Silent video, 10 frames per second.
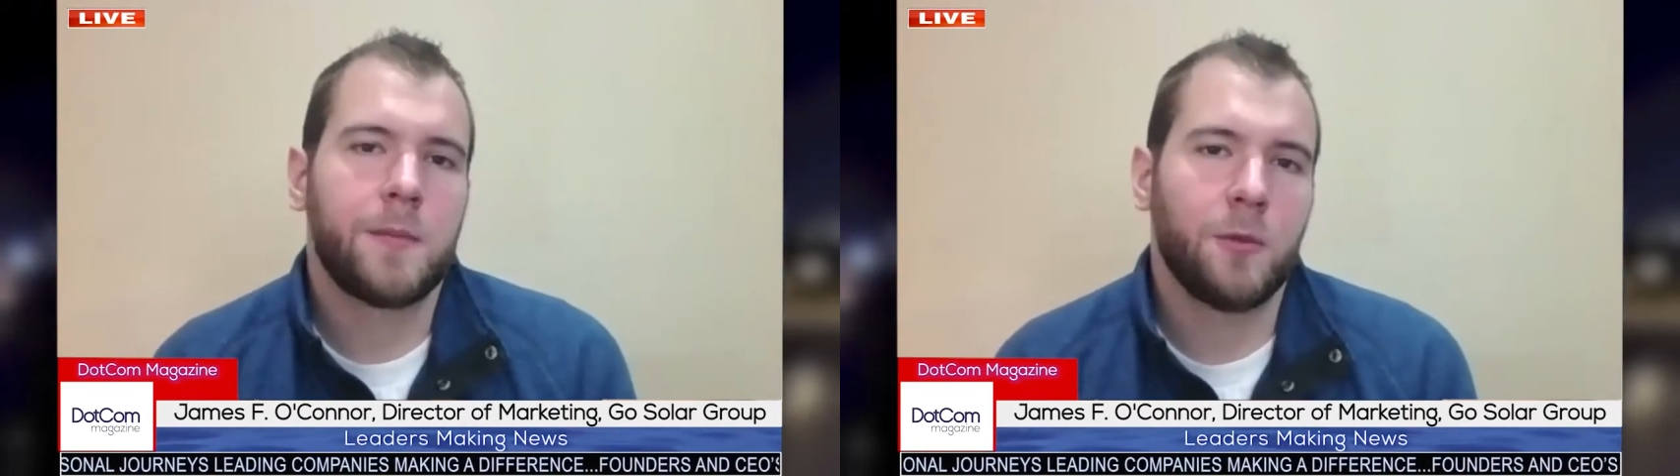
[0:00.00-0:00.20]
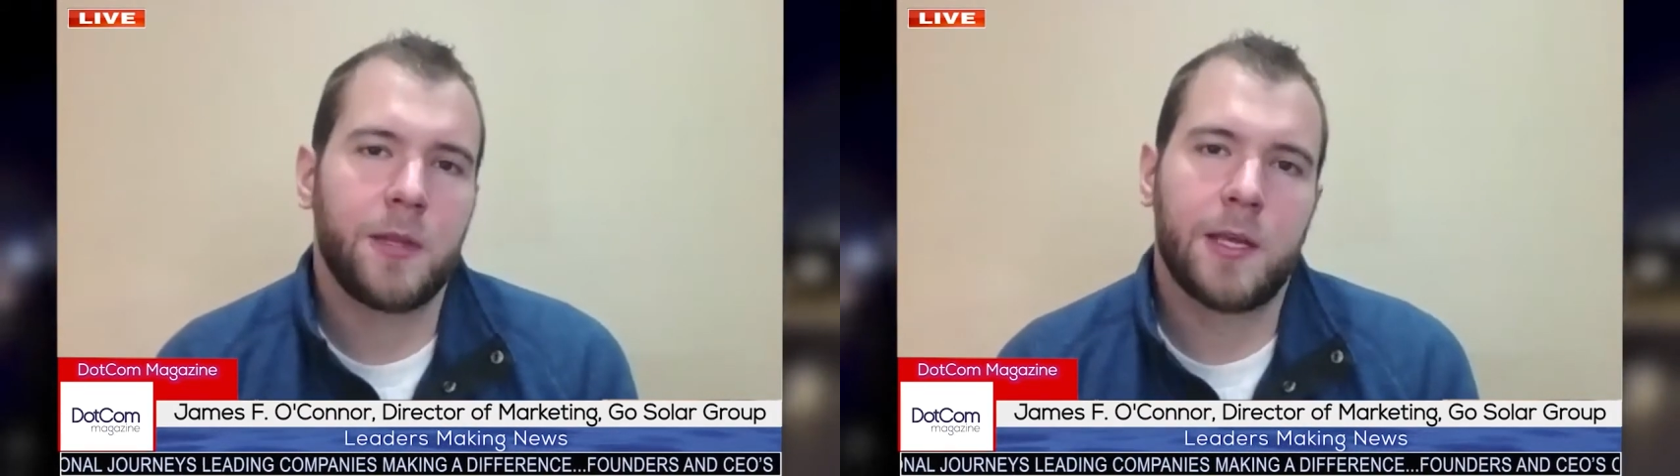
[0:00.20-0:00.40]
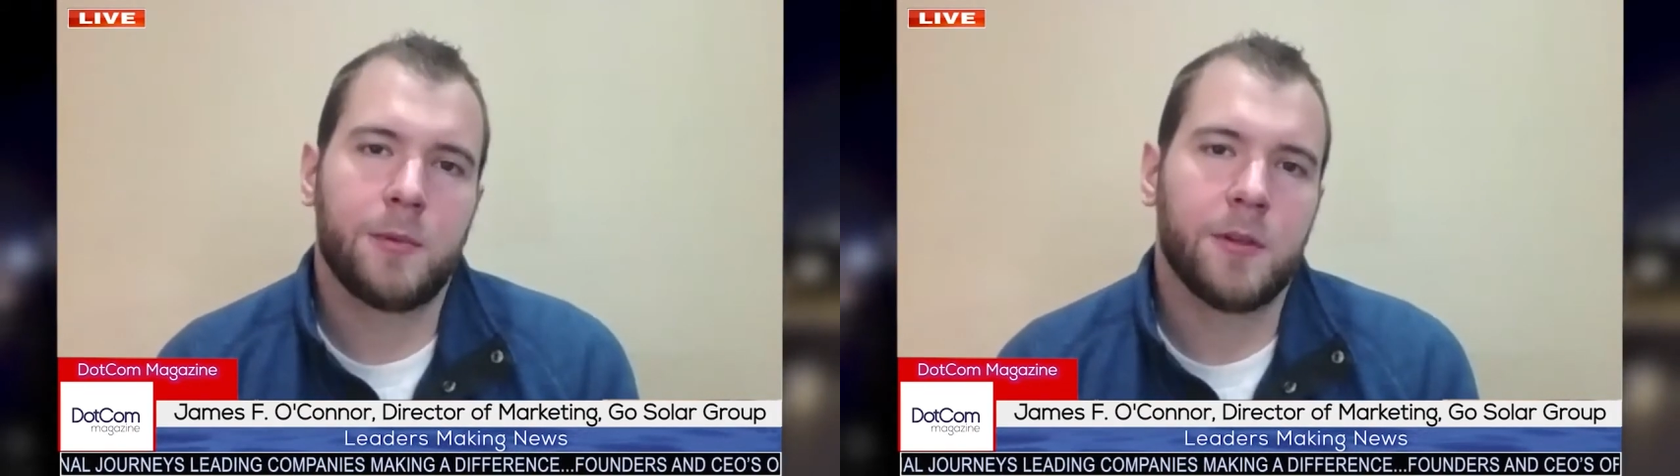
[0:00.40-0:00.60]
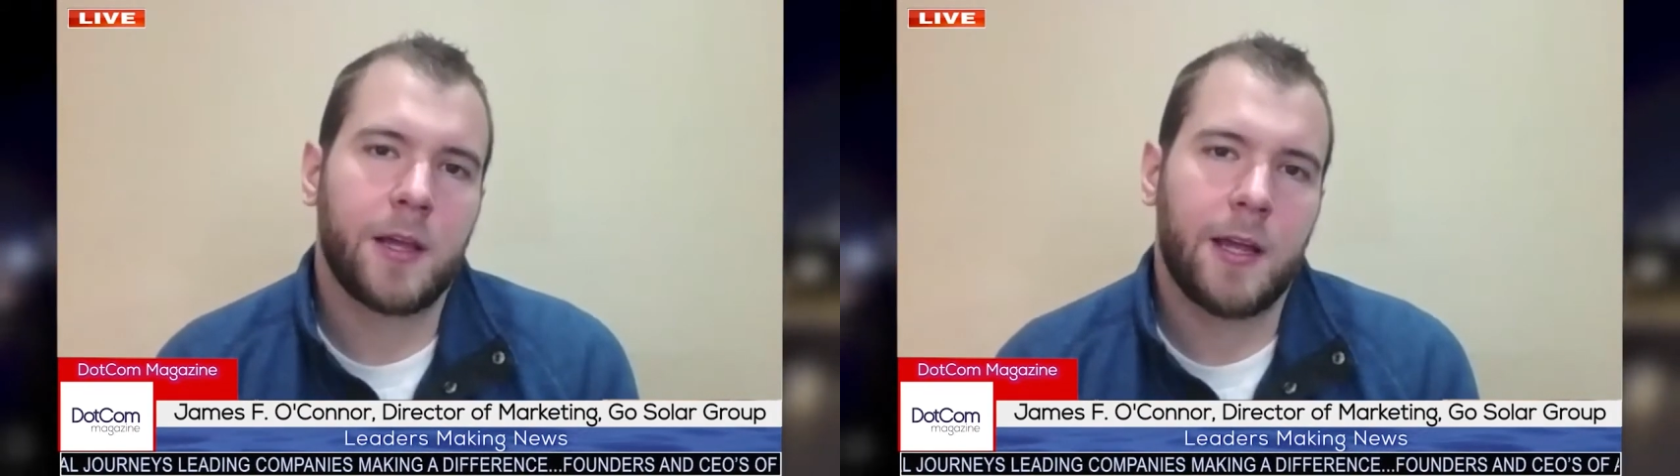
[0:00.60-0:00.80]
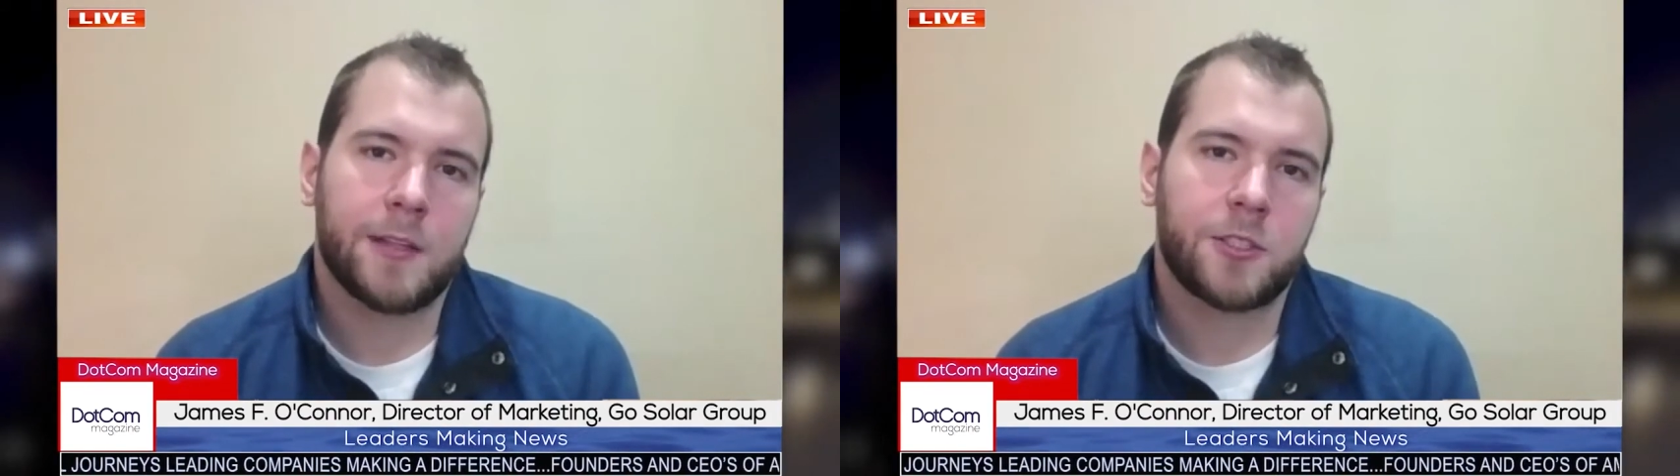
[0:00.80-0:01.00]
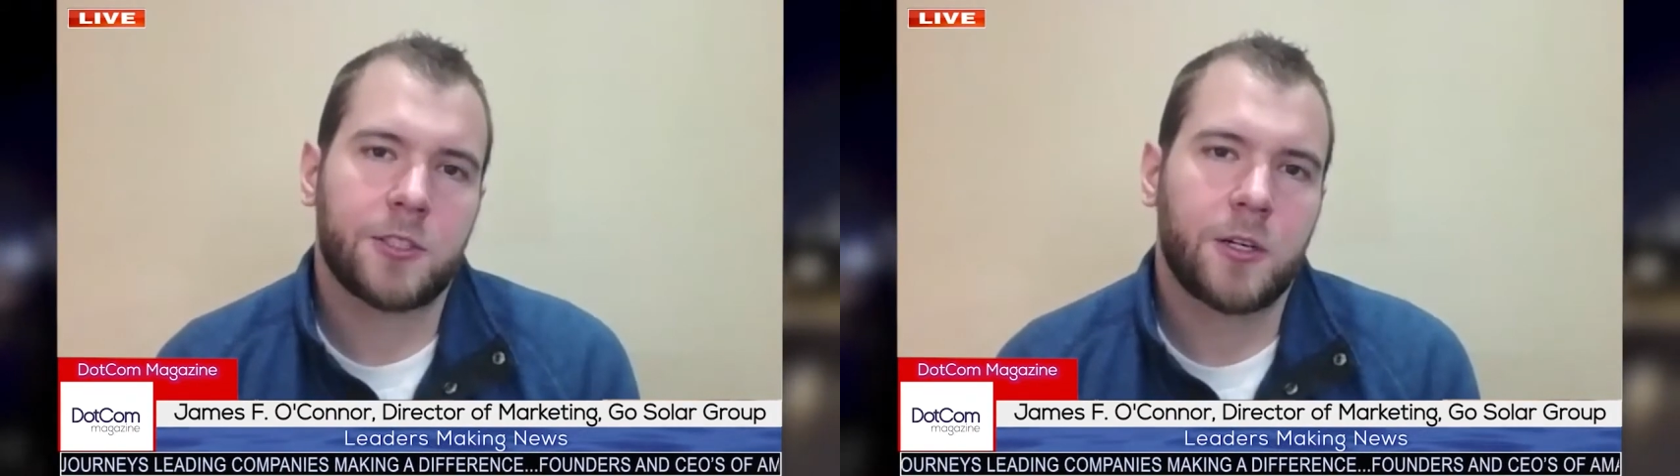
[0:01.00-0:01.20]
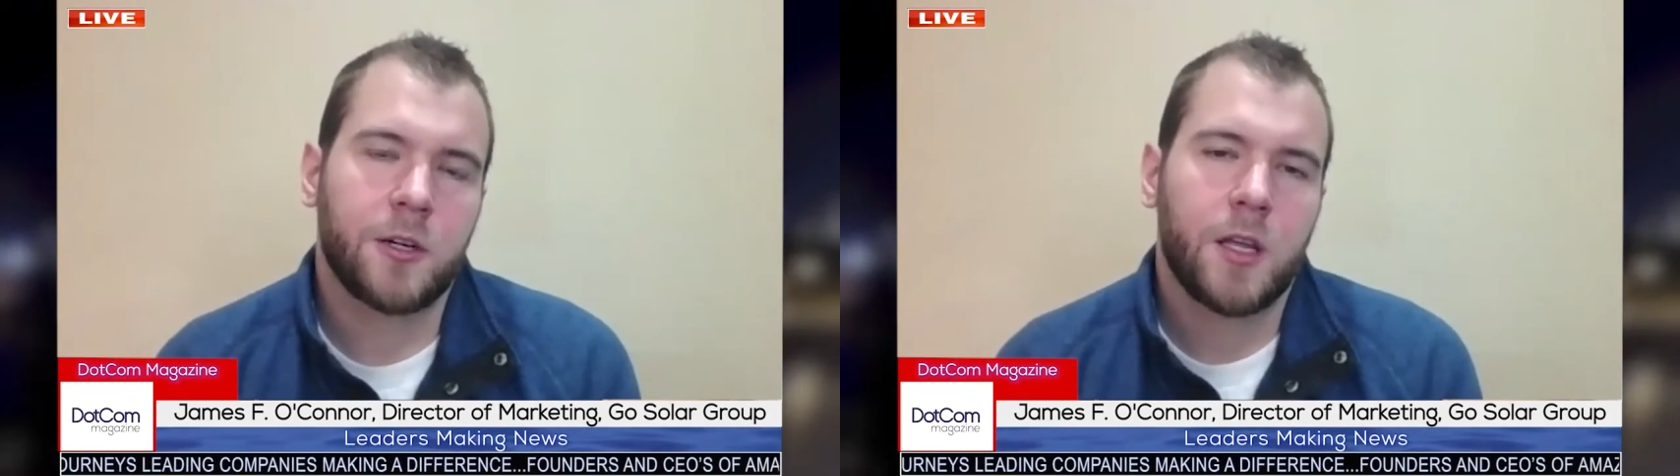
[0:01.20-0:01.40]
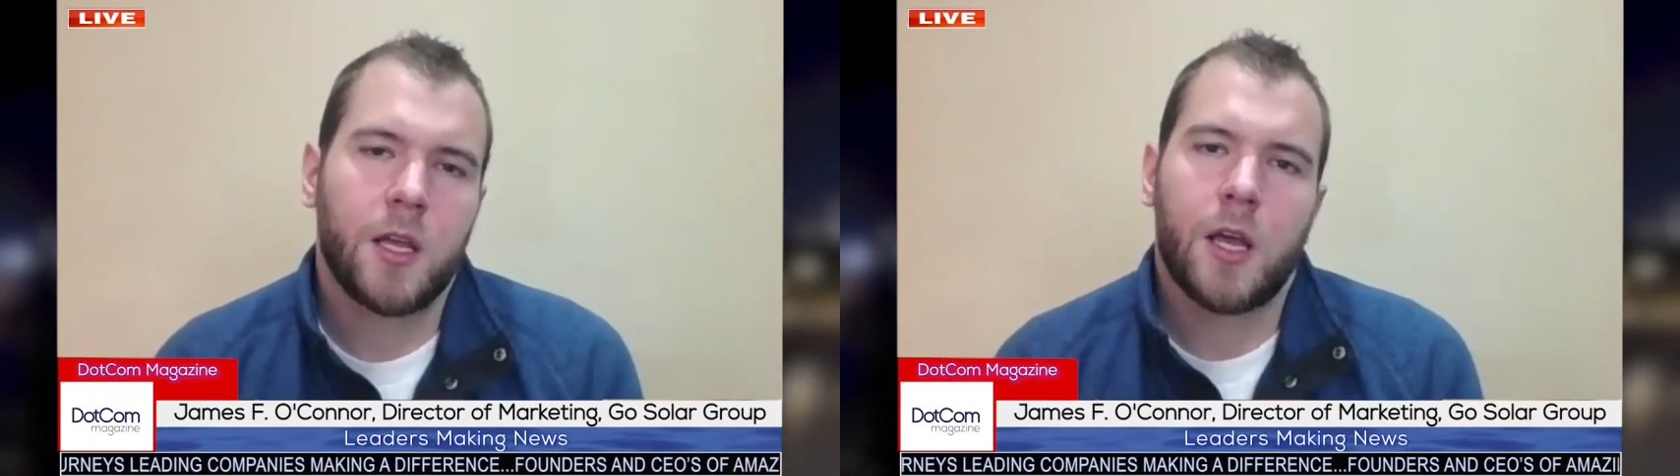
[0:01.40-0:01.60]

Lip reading: they'll be able to answer.